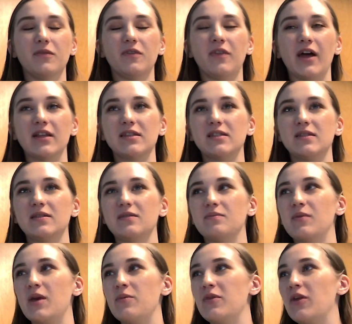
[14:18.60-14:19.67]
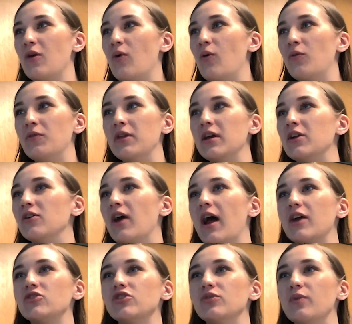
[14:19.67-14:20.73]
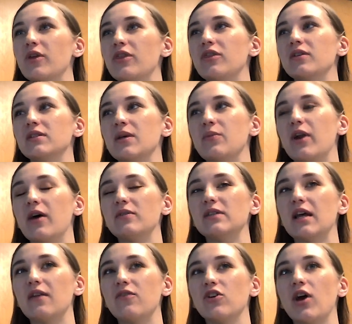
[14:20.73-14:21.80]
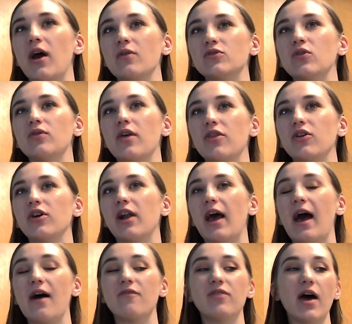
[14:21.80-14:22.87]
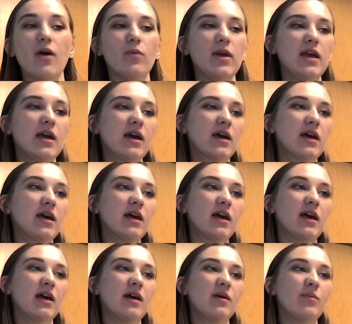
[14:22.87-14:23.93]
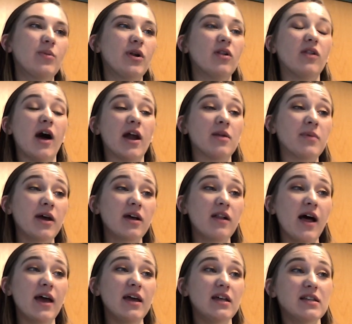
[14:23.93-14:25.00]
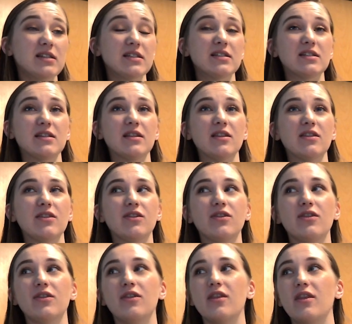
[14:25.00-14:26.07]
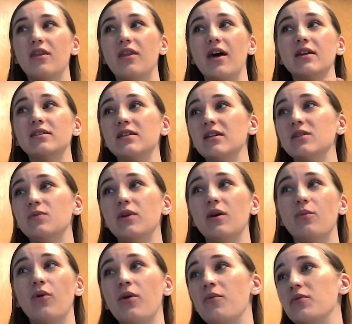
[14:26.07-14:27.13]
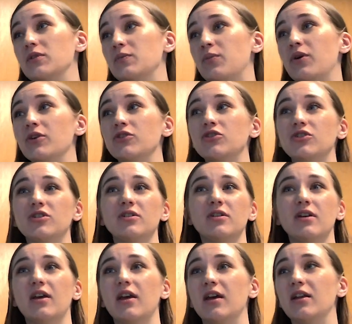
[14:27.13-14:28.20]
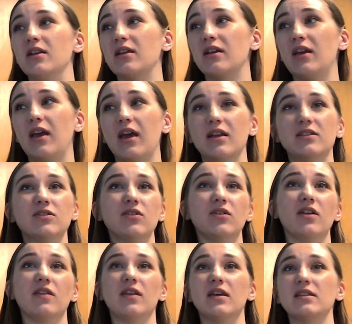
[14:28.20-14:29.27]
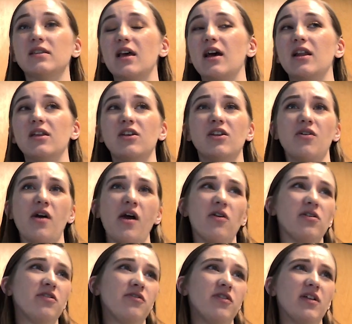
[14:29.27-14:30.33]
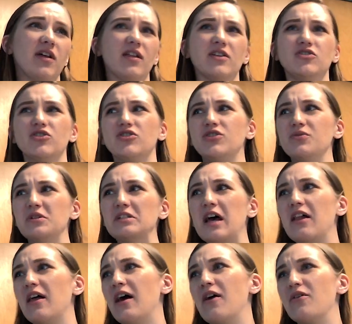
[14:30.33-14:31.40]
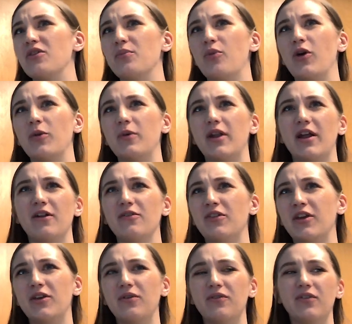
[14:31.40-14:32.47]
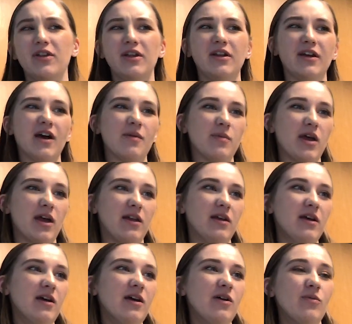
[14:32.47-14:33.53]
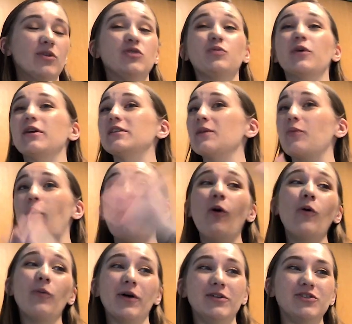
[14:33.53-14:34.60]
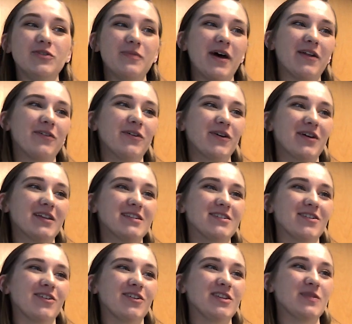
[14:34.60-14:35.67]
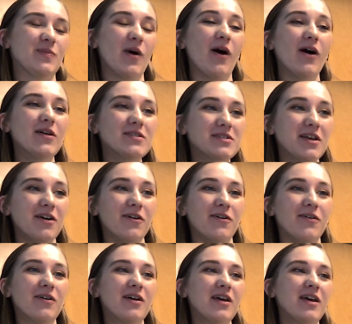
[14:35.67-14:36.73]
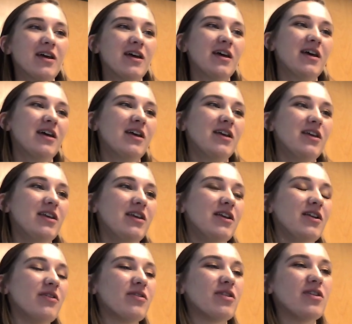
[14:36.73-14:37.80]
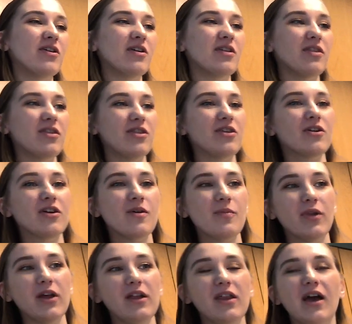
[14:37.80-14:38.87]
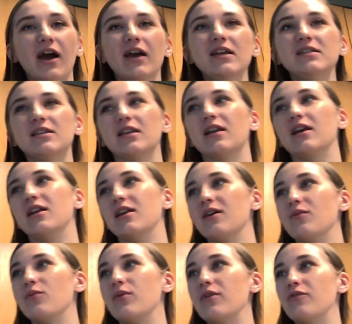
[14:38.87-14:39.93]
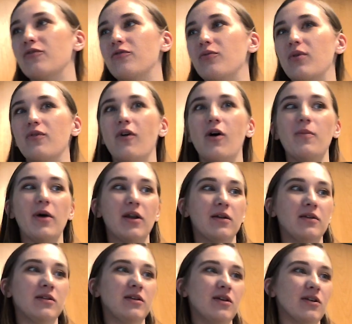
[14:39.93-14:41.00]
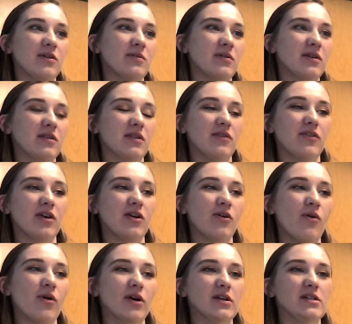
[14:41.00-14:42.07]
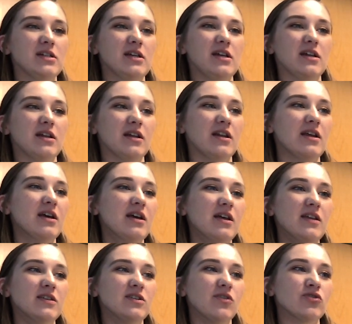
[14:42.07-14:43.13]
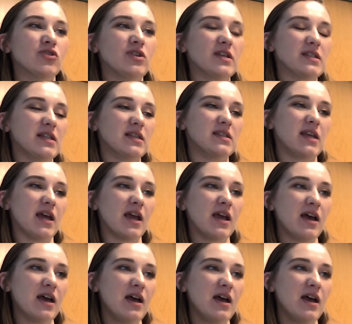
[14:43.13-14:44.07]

that's maybe the only interaction with someone outside of their household that they're going to have that week. But a lot of my clients, that 6-week appointment was pushed and canceled, and they said, how are you feeling? Let's just do a telehealth appointment. I don't think you even need to come in, which brings up a whole bunch of medical concerns, but also, they're completely isolated. We've all been, living in quarantine and social distancing.